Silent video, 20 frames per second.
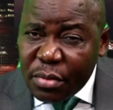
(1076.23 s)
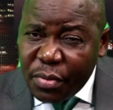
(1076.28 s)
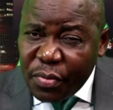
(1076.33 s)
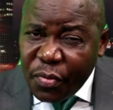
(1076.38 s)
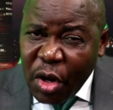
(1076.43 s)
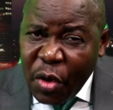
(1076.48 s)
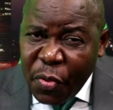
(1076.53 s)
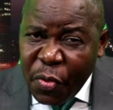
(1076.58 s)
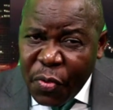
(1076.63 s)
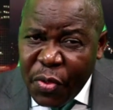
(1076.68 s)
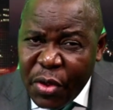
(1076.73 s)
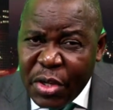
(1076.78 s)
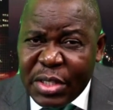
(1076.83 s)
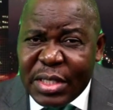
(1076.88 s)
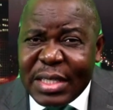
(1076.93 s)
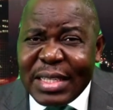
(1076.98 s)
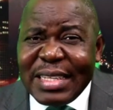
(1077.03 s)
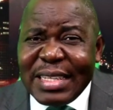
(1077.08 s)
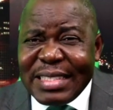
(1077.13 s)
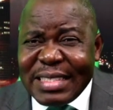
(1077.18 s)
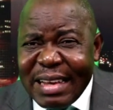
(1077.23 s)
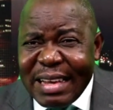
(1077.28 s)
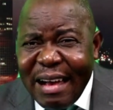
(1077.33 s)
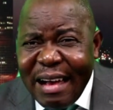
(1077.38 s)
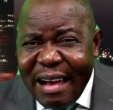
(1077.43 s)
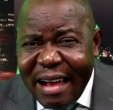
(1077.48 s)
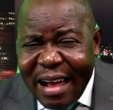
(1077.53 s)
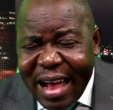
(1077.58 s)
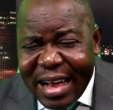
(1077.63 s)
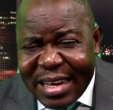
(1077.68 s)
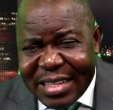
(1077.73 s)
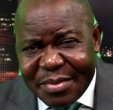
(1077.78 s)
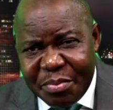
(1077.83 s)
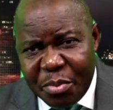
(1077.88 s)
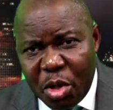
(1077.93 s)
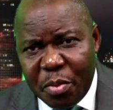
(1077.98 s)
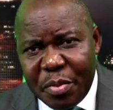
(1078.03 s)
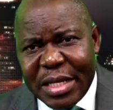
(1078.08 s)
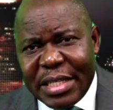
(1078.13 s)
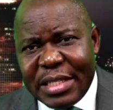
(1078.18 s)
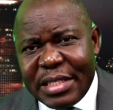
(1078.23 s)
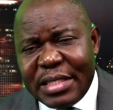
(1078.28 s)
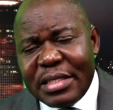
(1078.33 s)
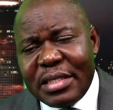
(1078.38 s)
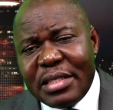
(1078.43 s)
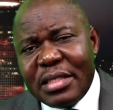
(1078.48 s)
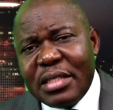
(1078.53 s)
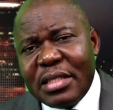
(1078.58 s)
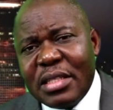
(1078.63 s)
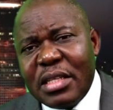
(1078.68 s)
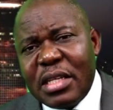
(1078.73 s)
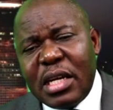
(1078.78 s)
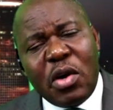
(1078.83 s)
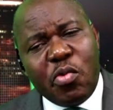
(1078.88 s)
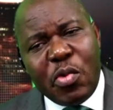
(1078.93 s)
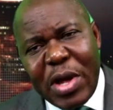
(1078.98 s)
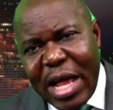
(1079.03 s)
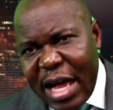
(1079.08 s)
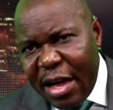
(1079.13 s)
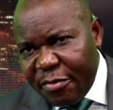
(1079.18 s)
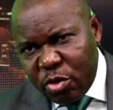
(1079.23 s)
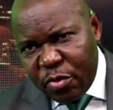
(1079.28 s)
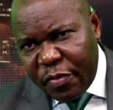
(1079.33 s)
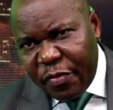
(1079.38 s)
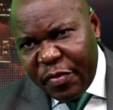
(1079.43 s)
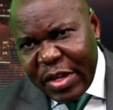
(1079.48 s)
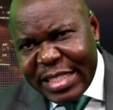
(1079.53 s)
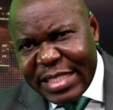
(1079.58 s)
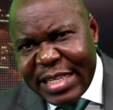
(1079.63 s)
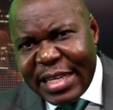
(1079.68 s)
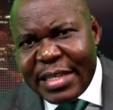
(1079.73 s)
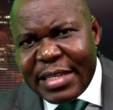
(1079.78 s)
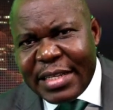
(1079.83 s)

This is a hard moment, and we have to face it.